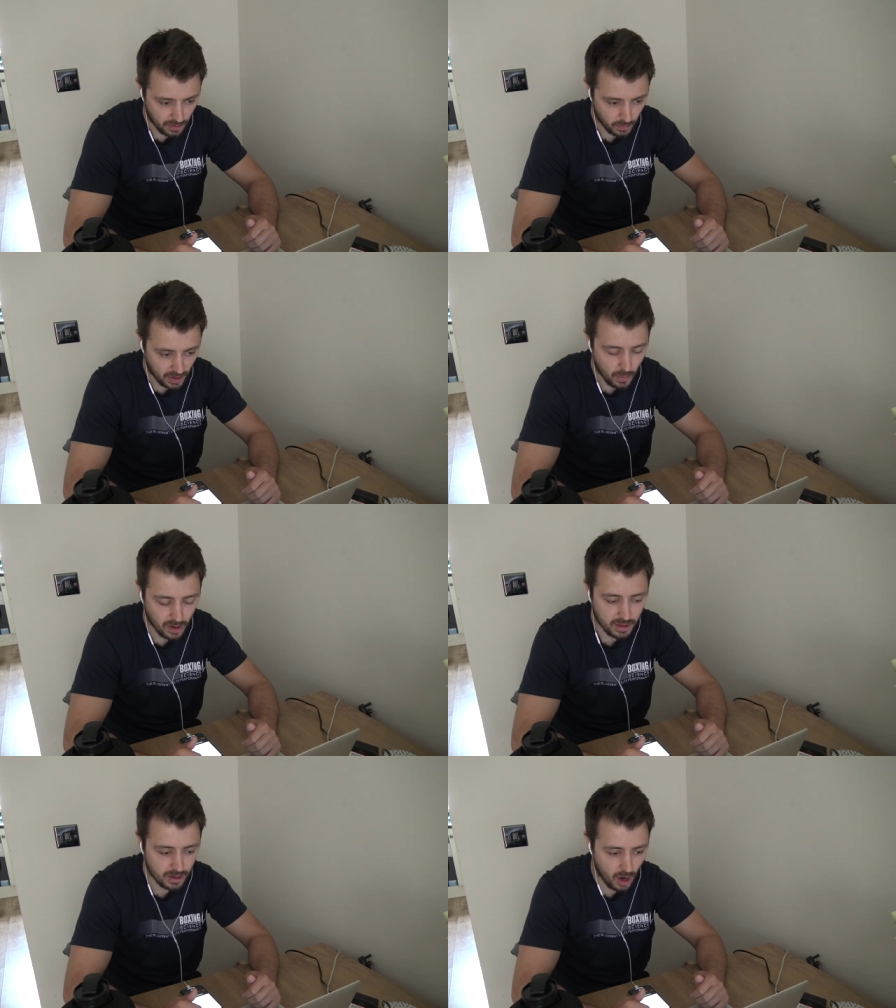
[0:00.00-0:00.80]
we
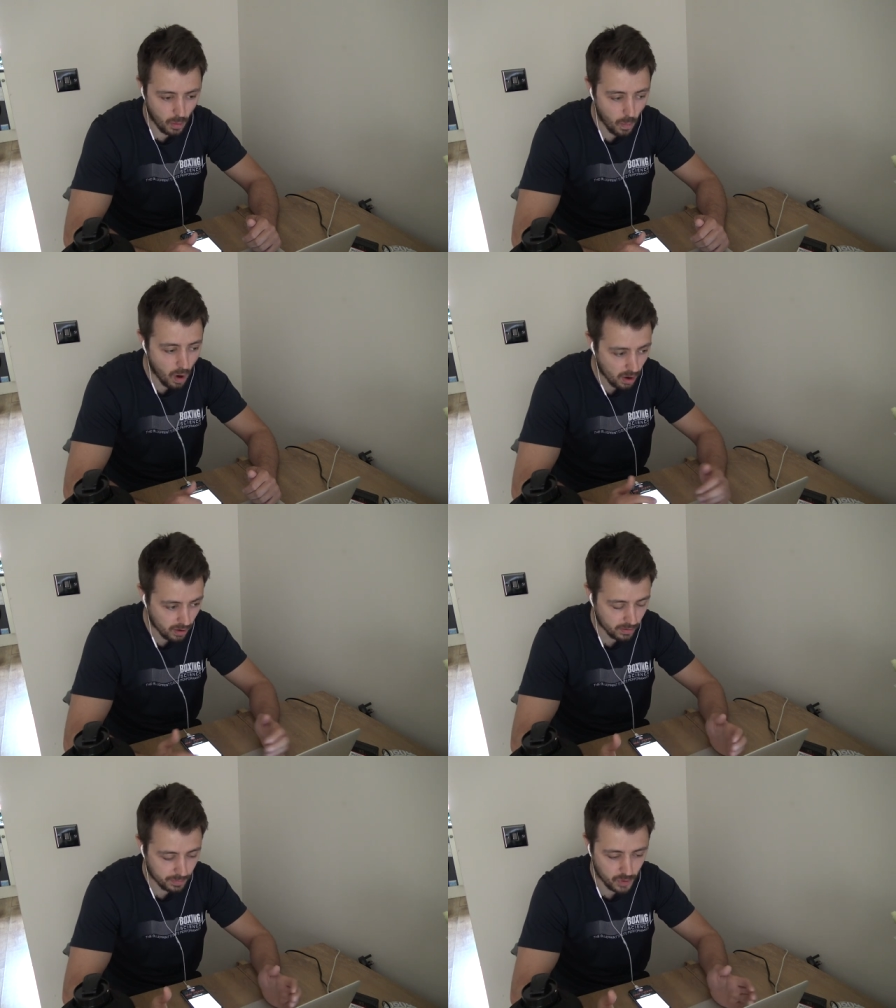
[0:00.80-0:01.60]
want to know what
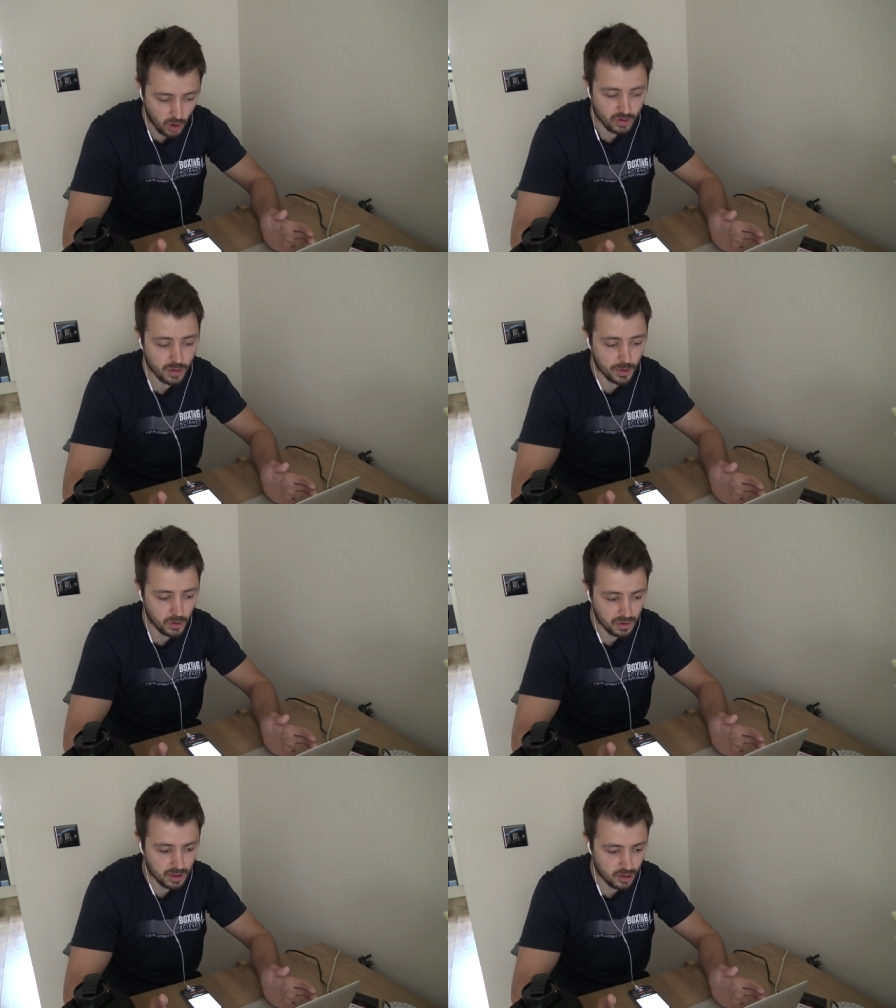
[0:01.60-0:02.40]

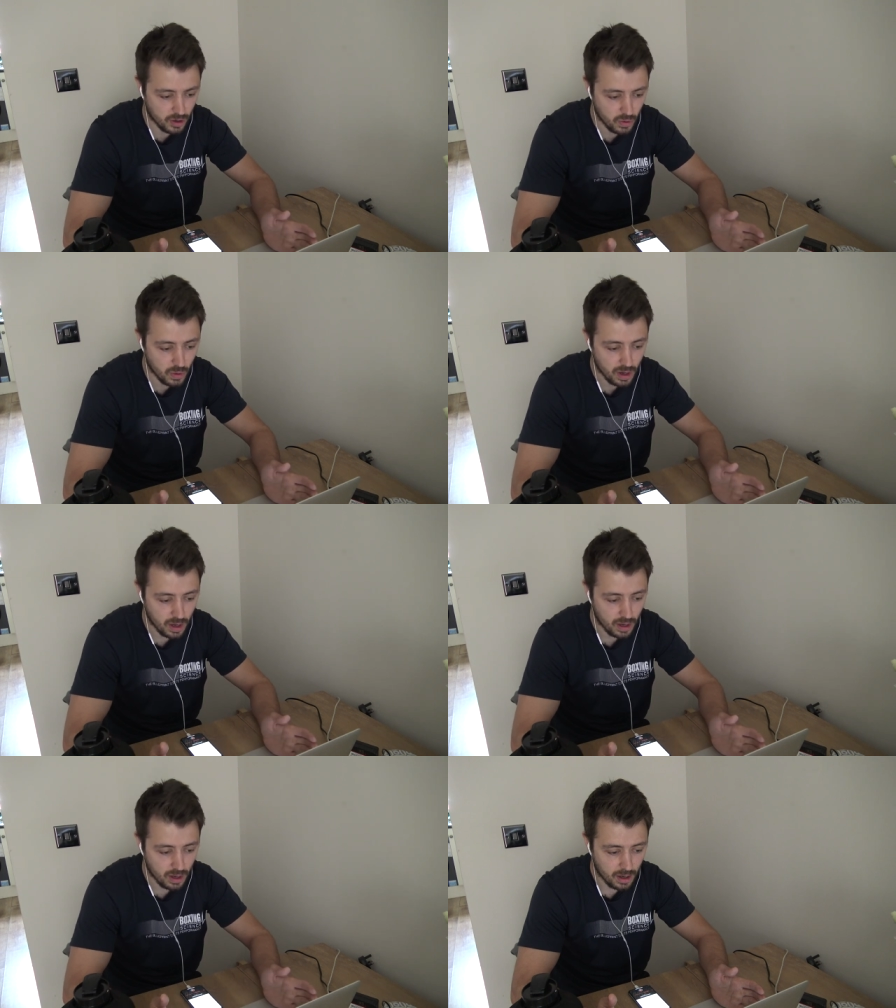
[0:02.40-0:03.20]
contributes to
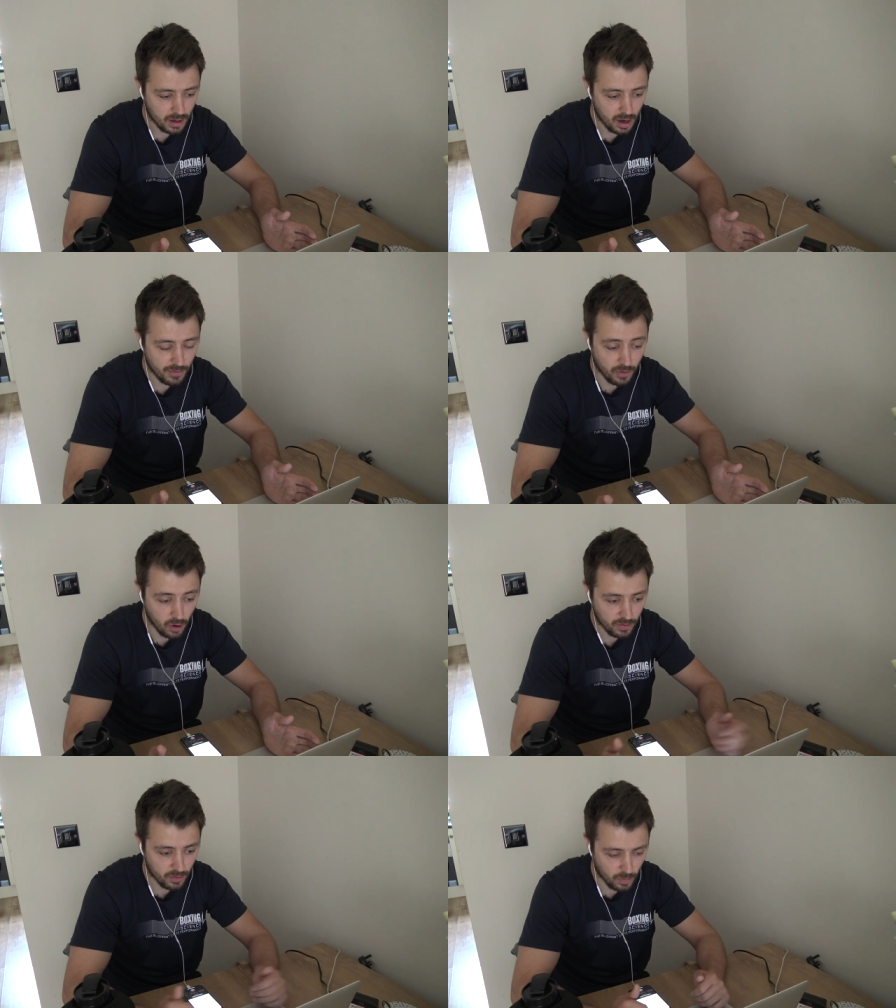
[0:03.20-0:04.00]
a
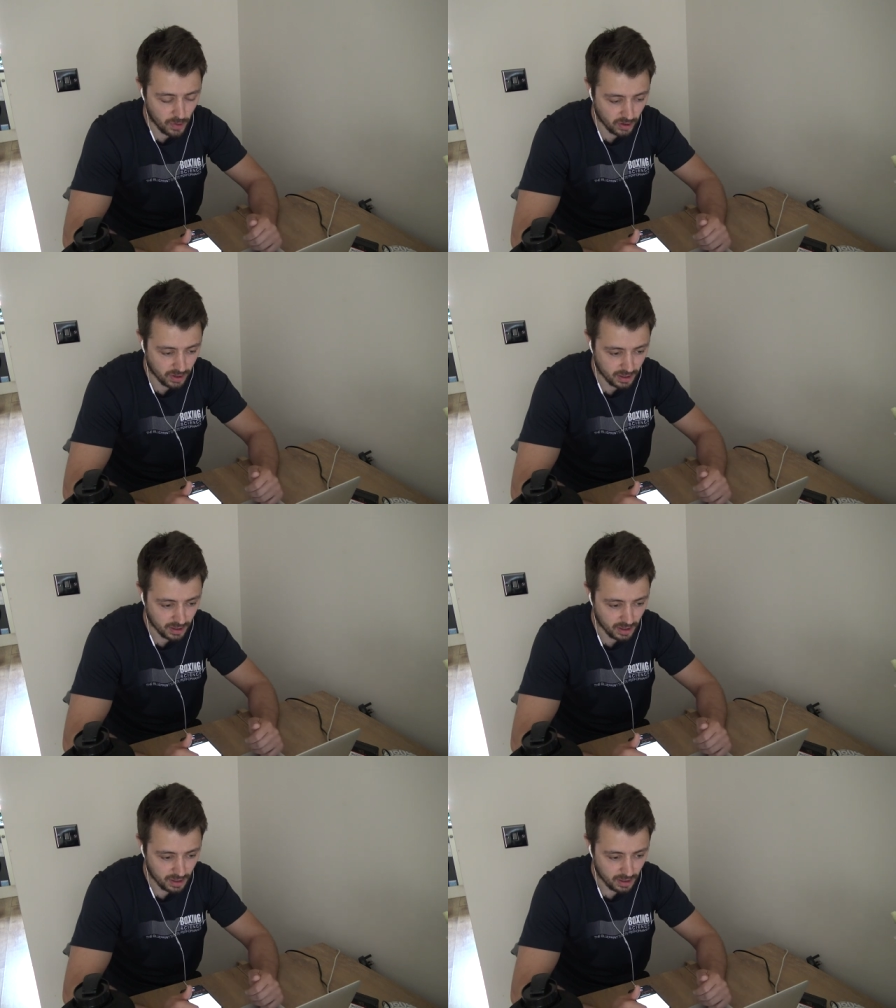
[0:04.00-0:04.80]
forceful punch.
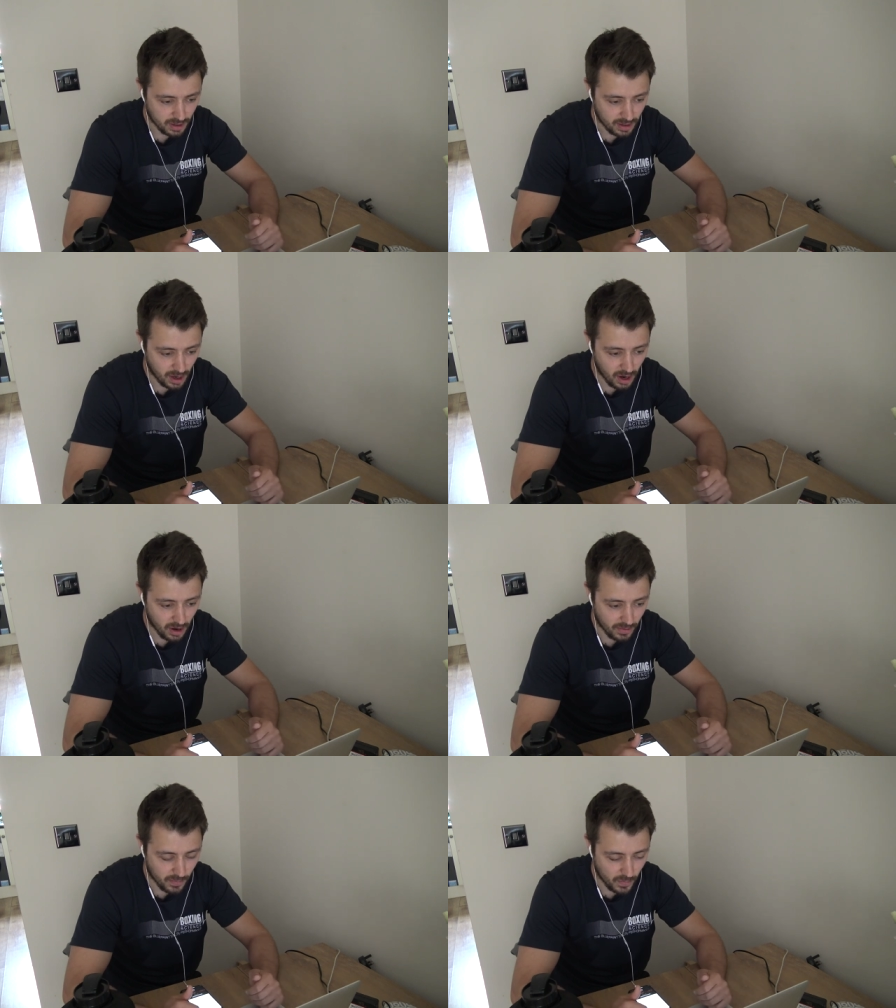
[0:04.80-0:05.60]

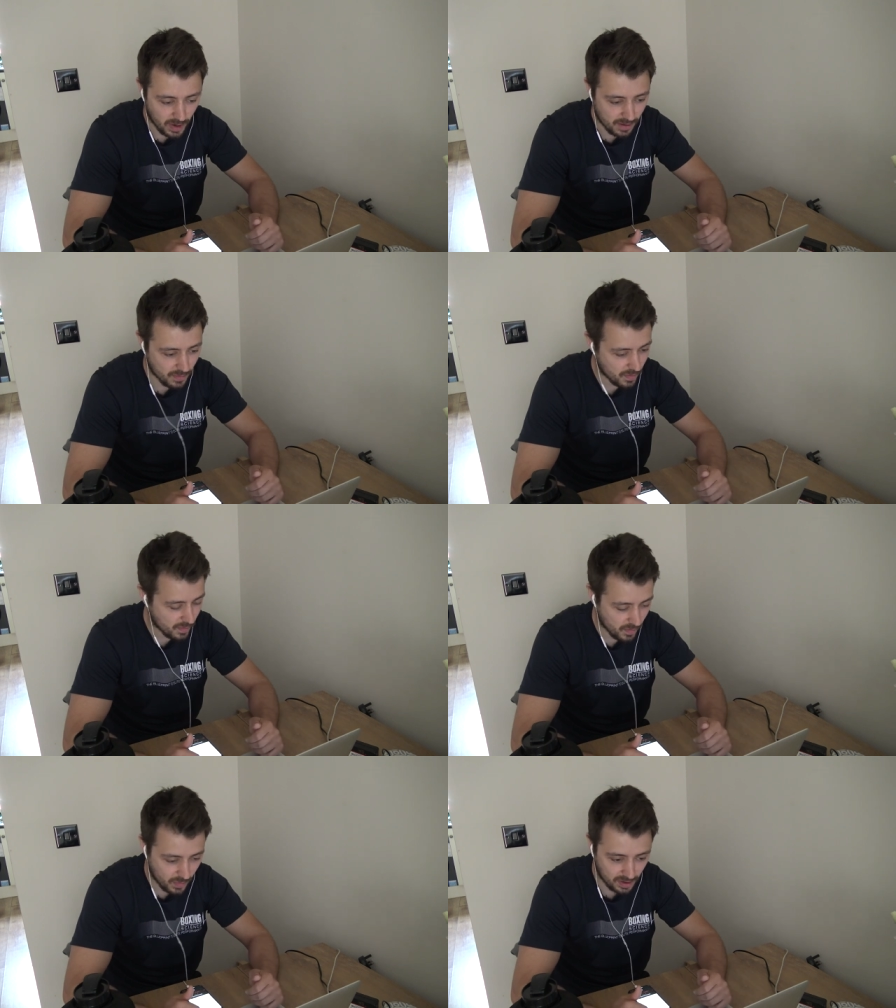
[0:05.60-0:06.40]
So we,
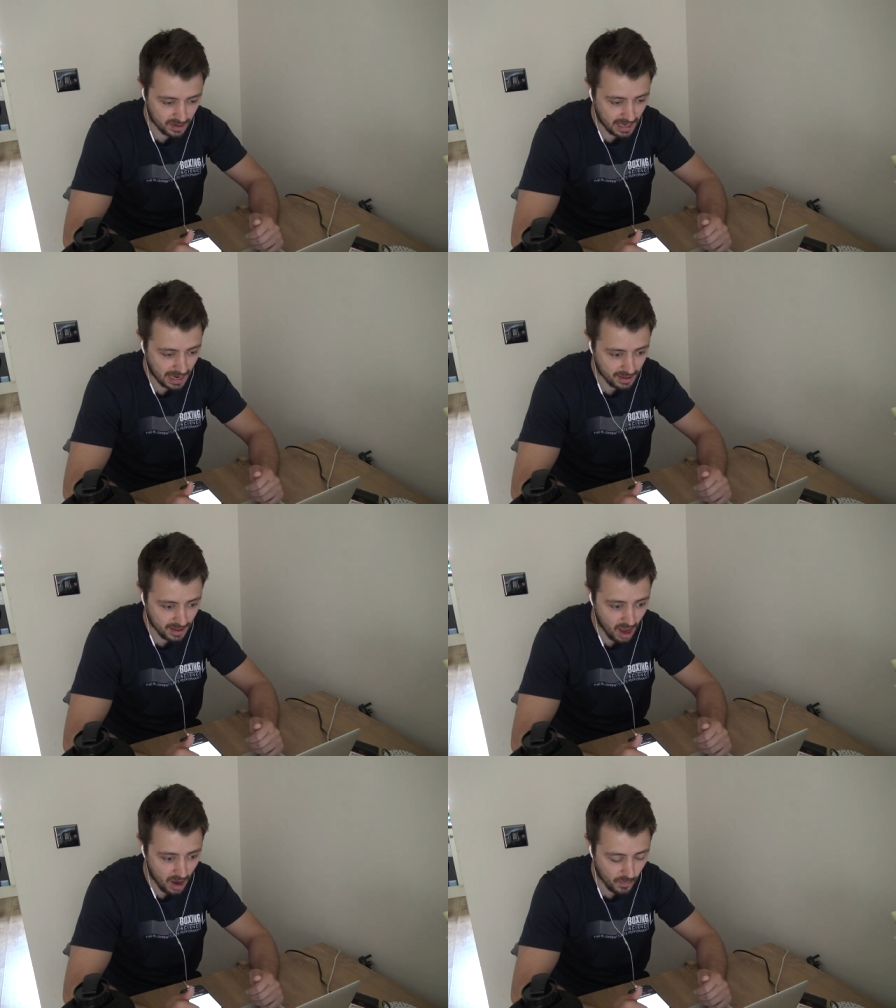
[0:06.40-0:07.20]
will
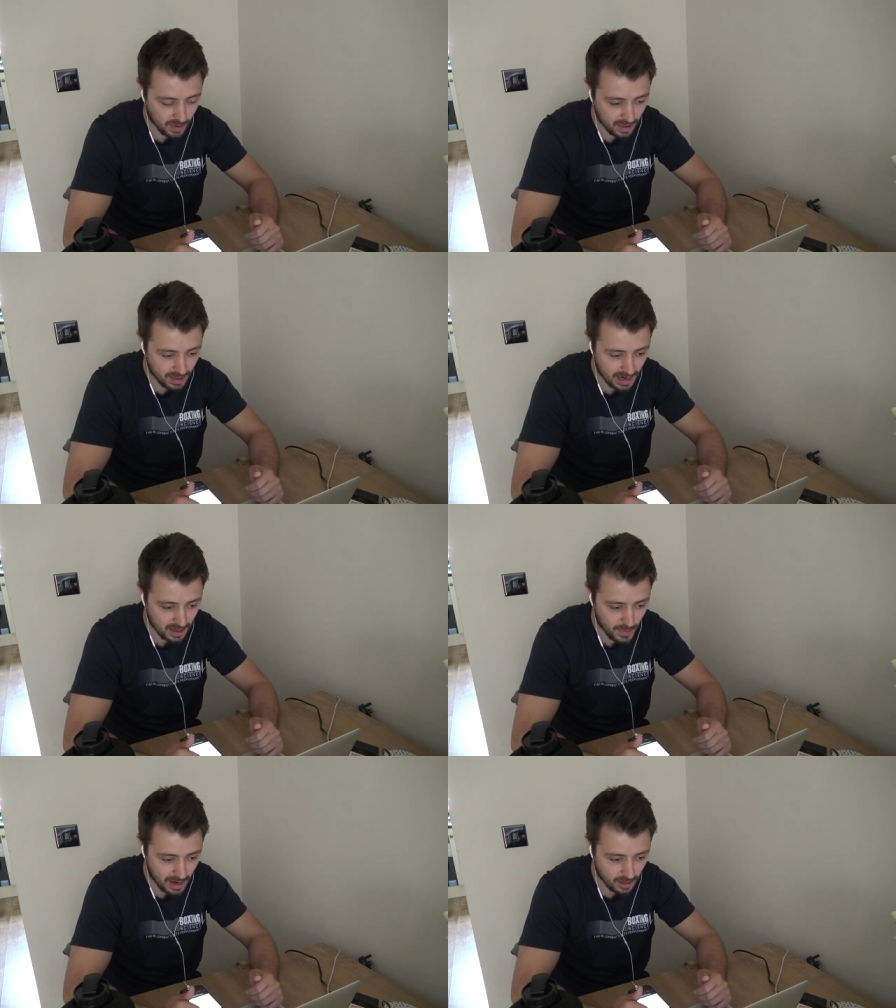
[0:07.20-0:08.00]
kickstart with the
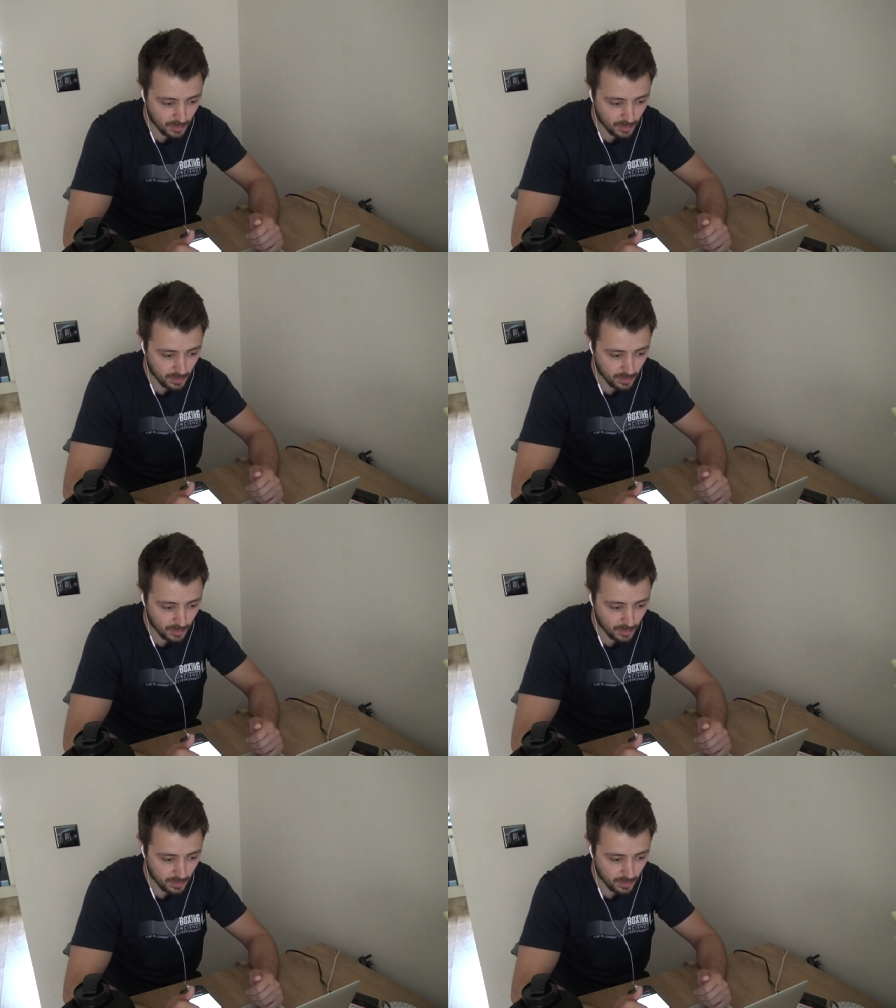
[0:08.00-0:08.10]
science behind the